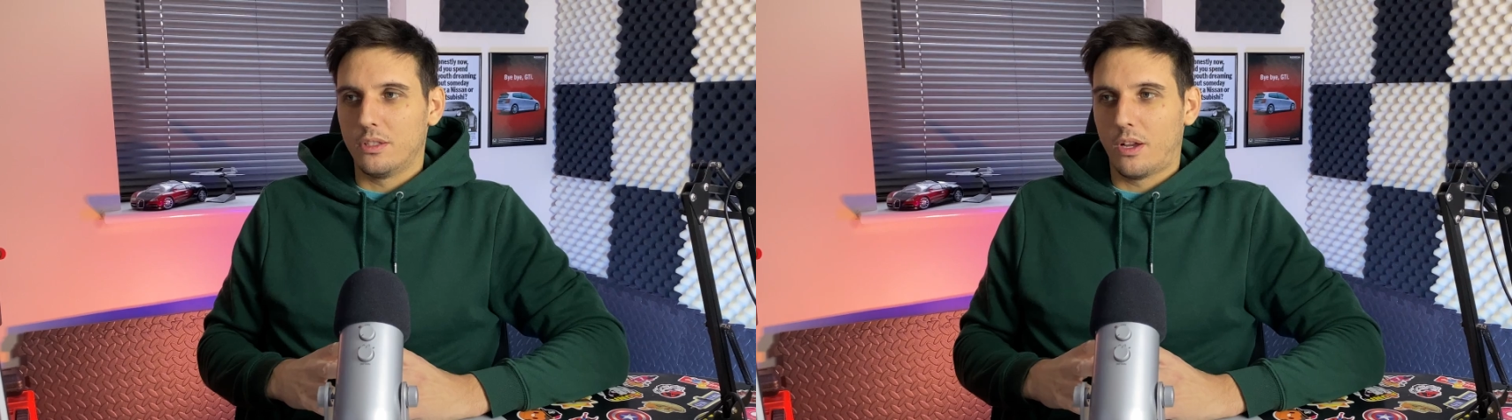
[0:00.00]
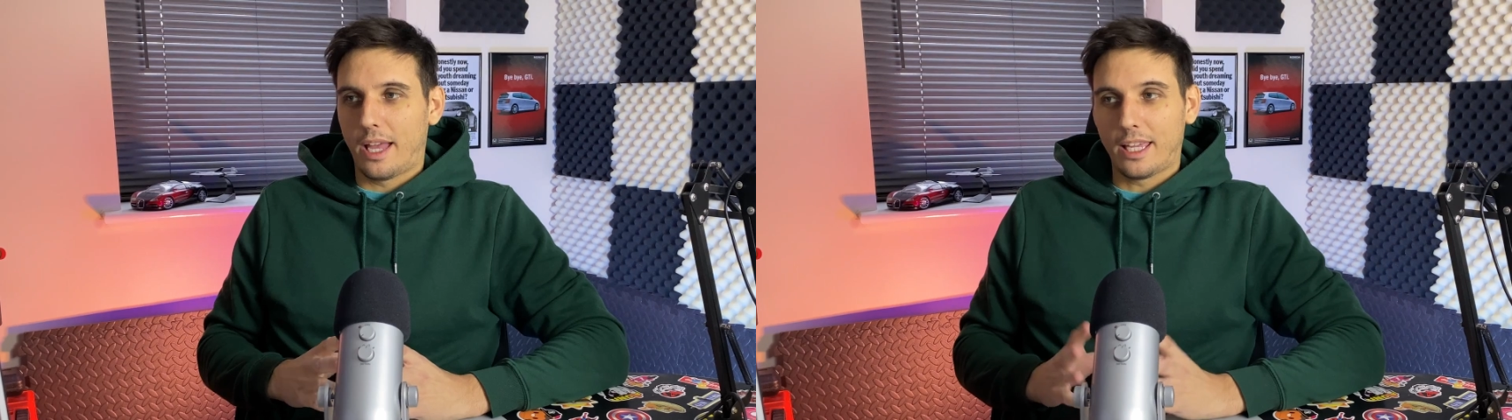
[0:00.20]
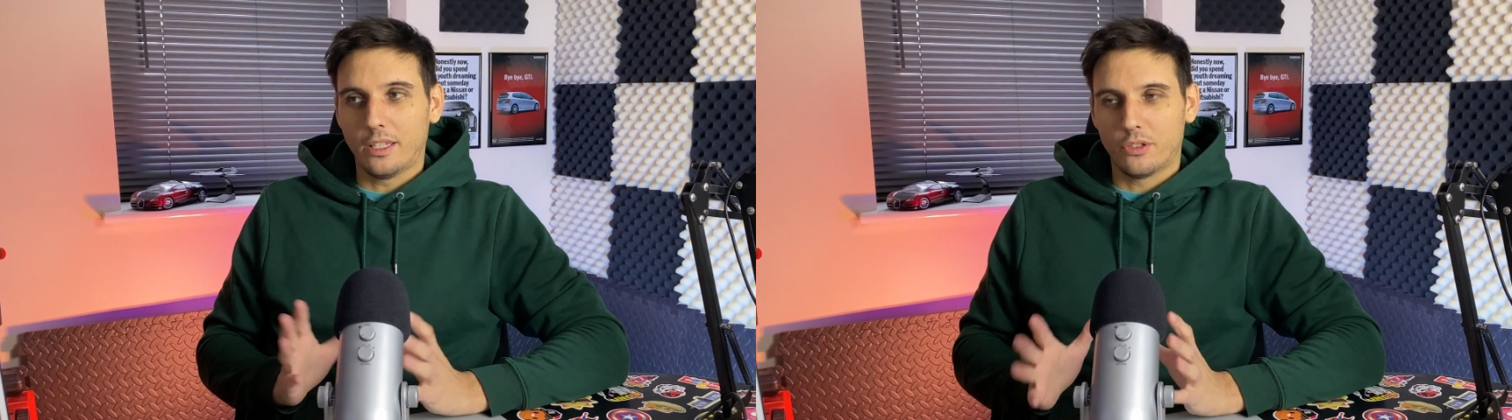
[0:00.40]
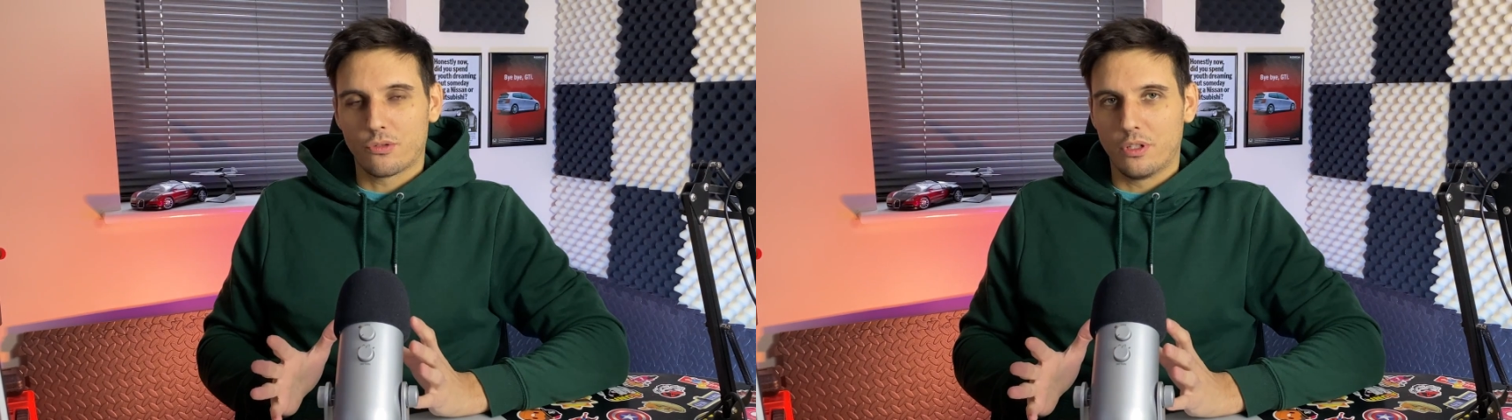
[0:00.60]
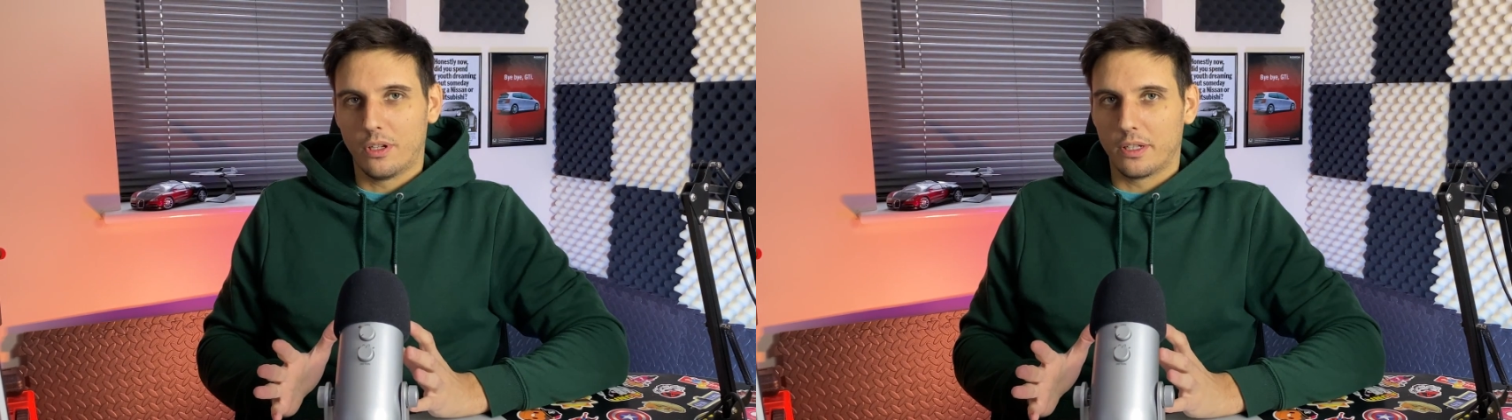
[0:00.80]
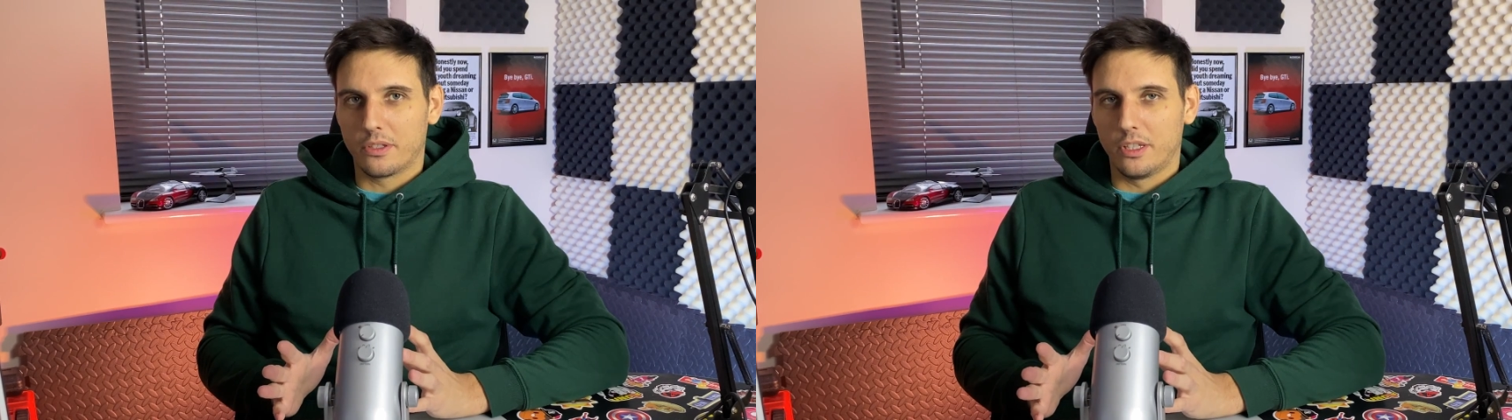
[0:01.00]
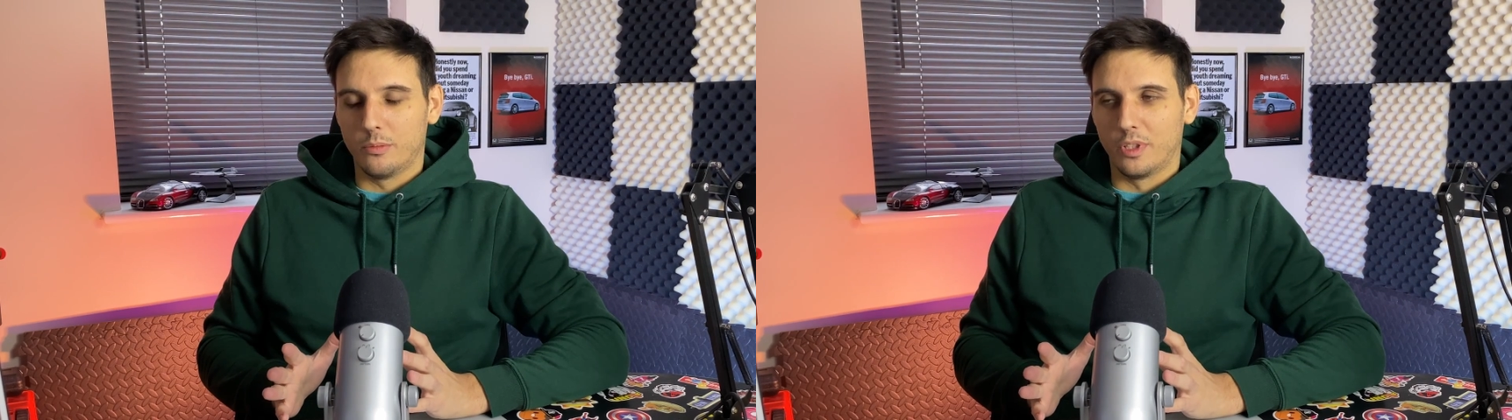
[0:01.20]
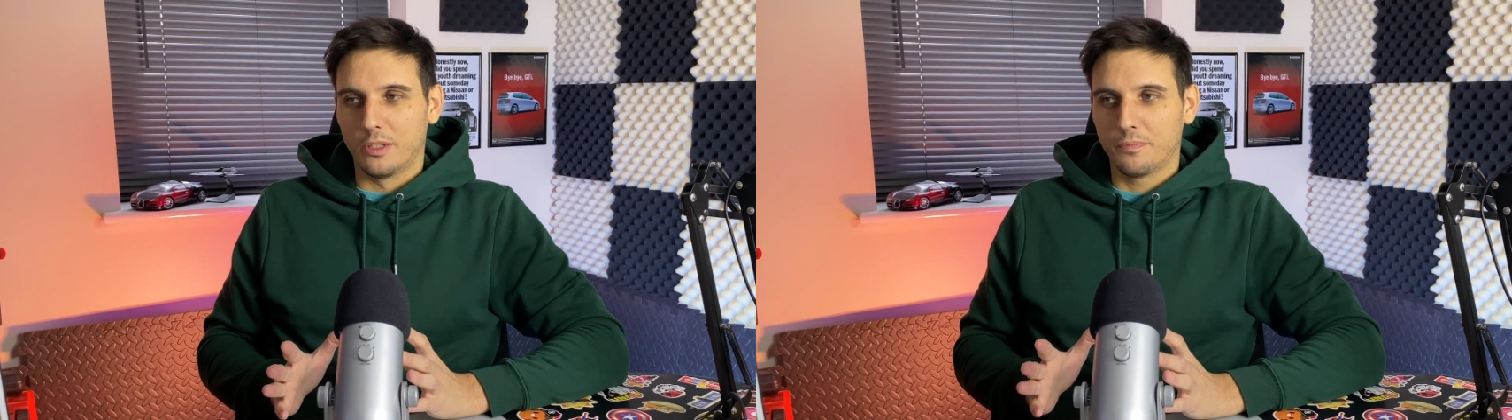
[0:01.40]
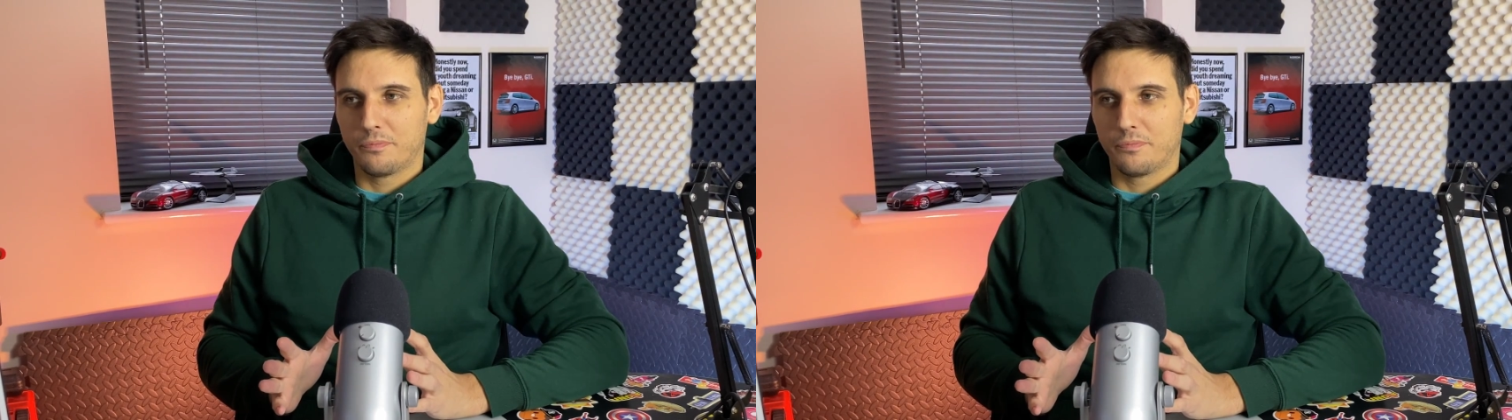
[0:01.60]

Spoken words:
890 at the minute.